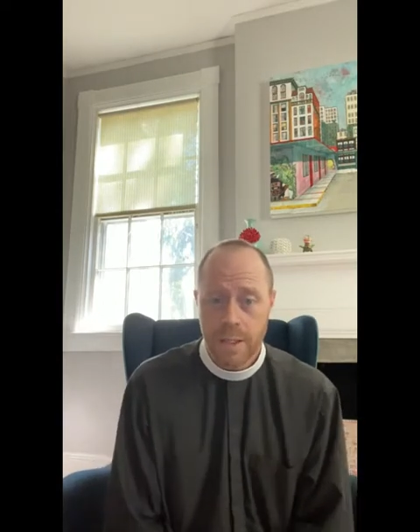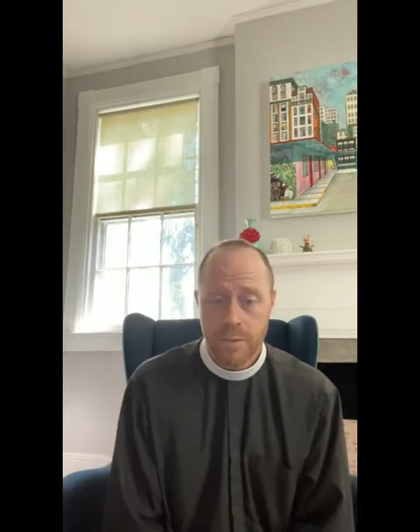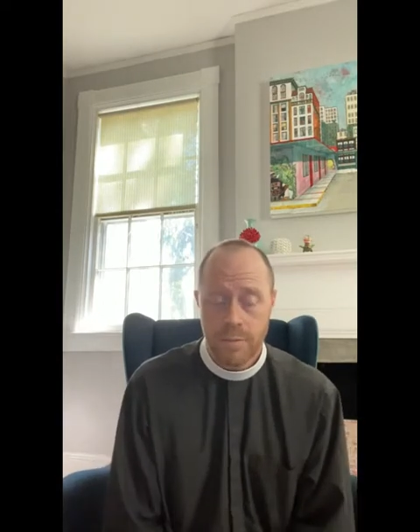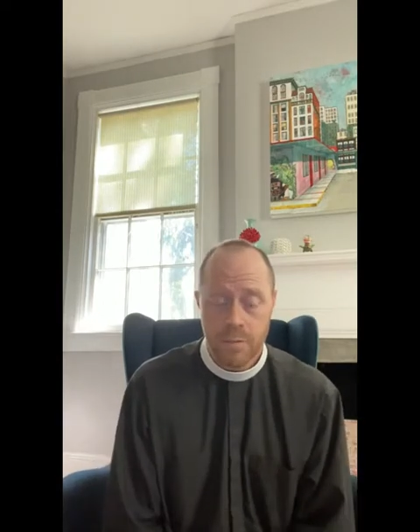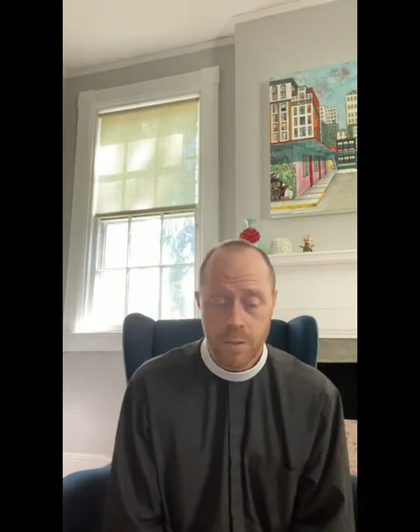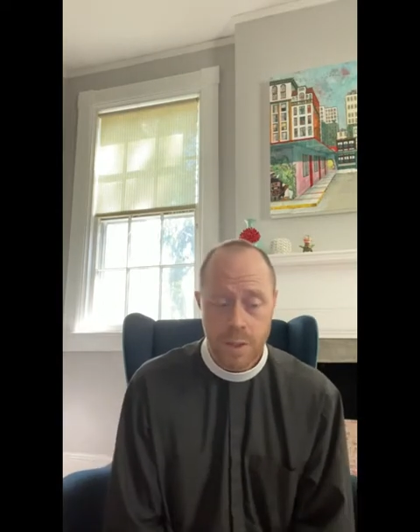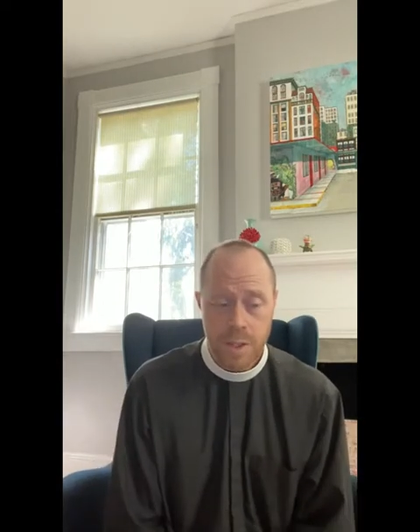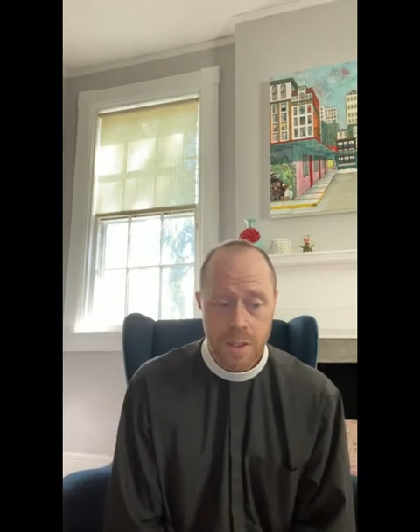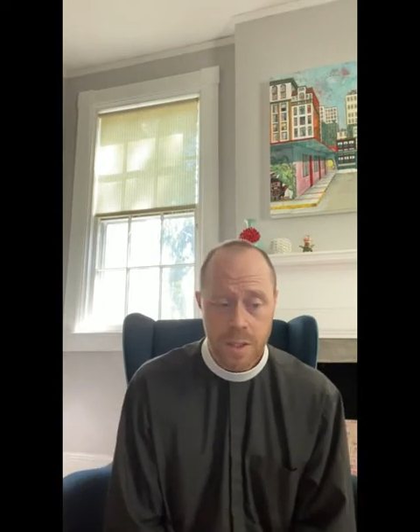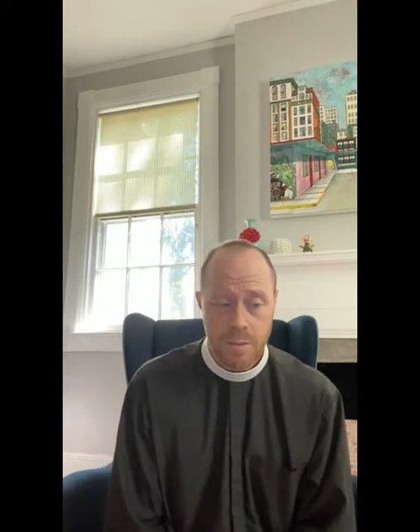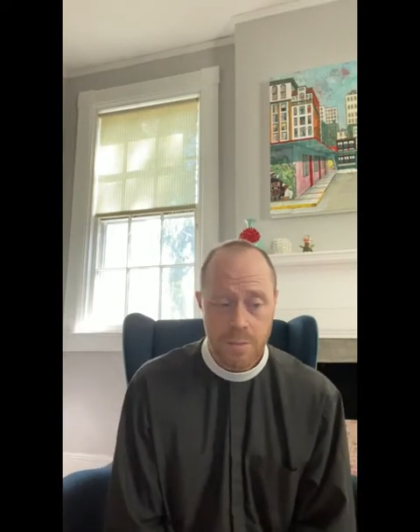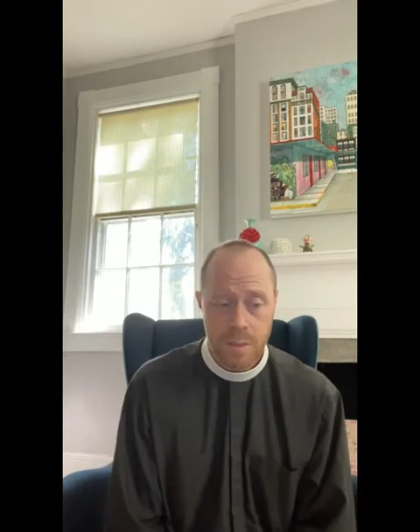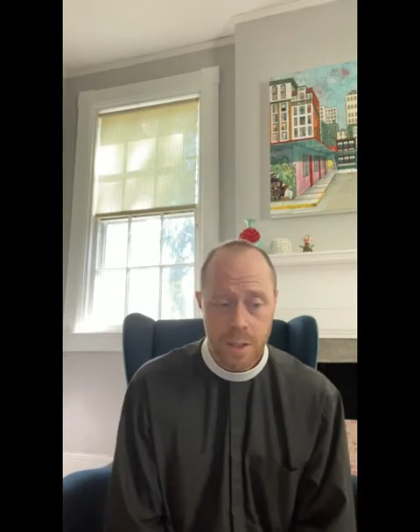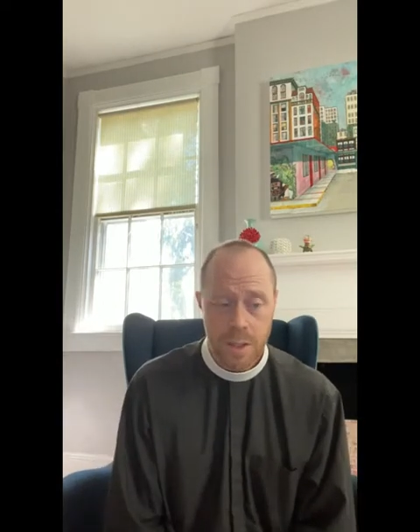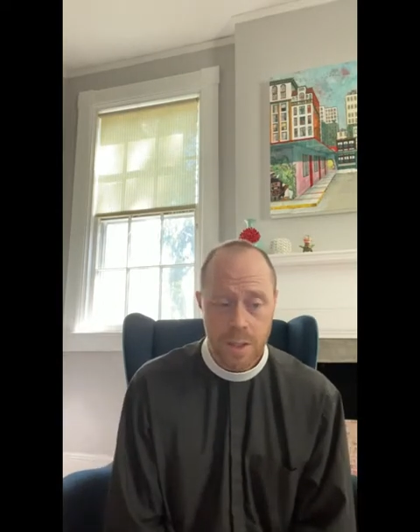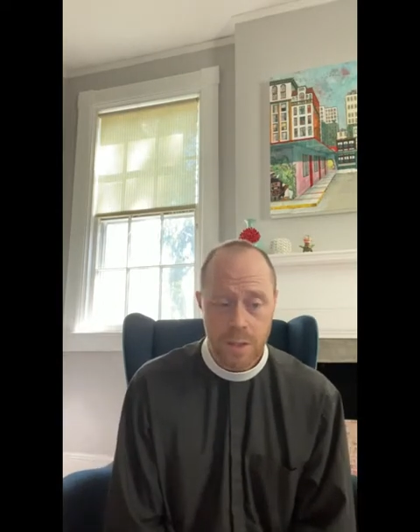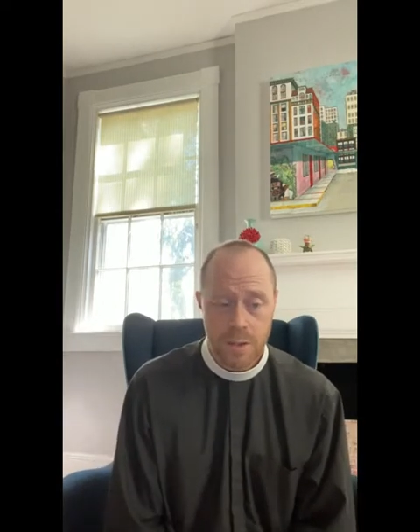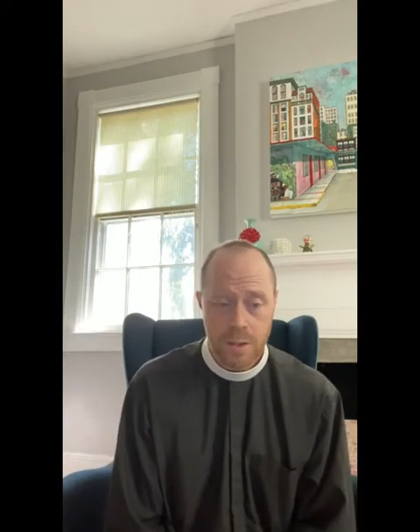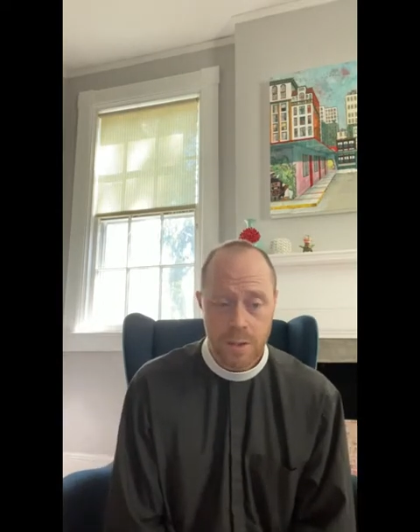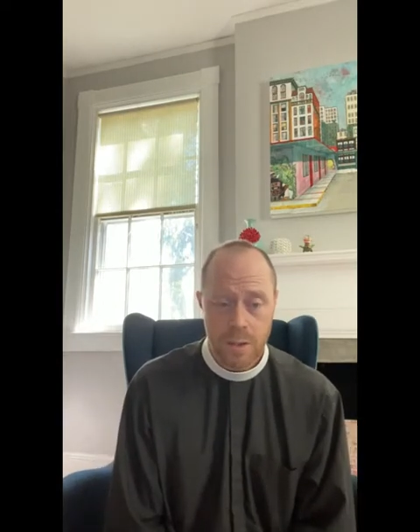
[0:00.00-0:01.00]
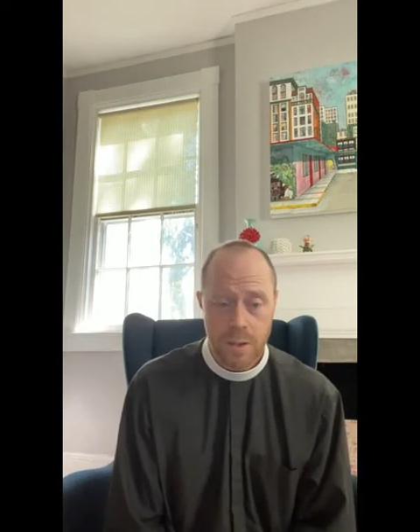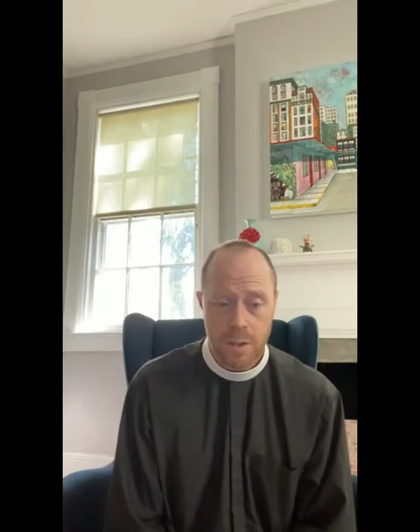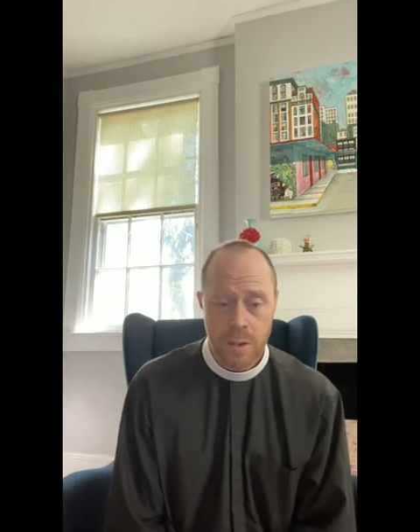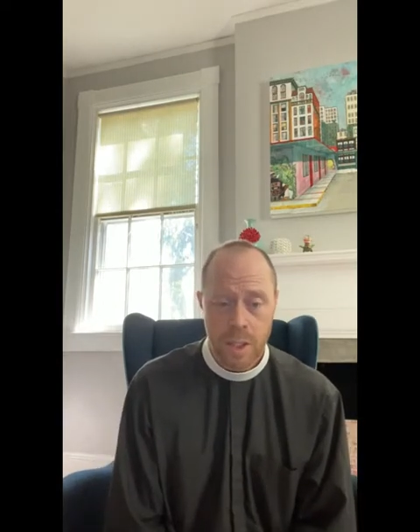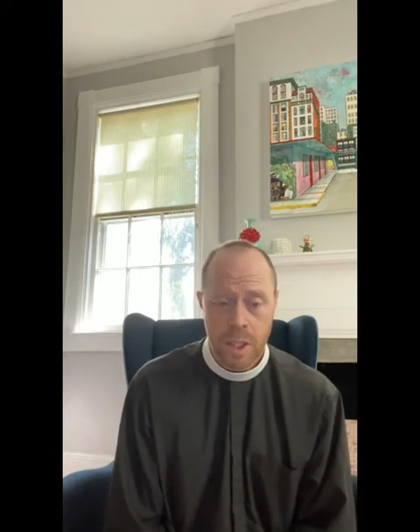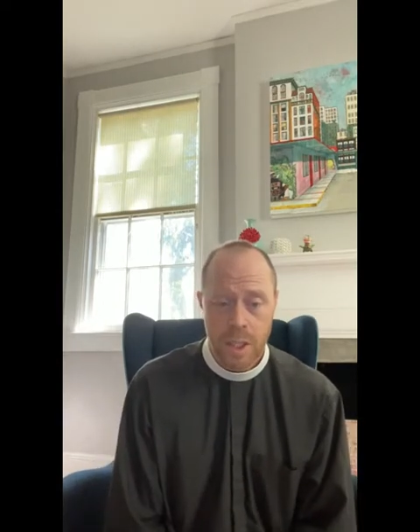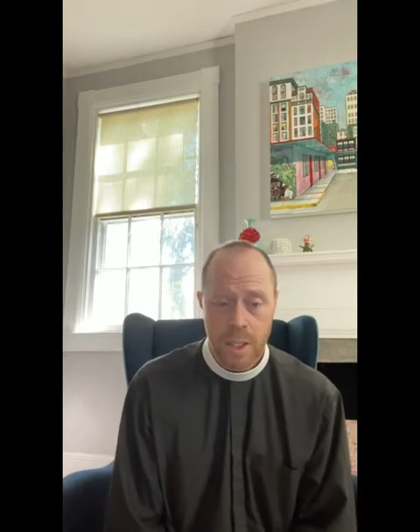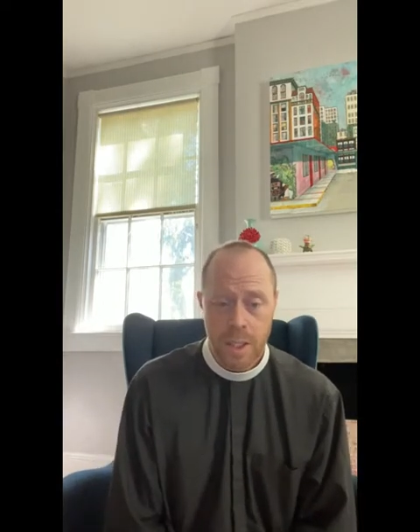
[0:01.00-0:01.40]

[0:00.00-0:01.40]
of wisdom literature.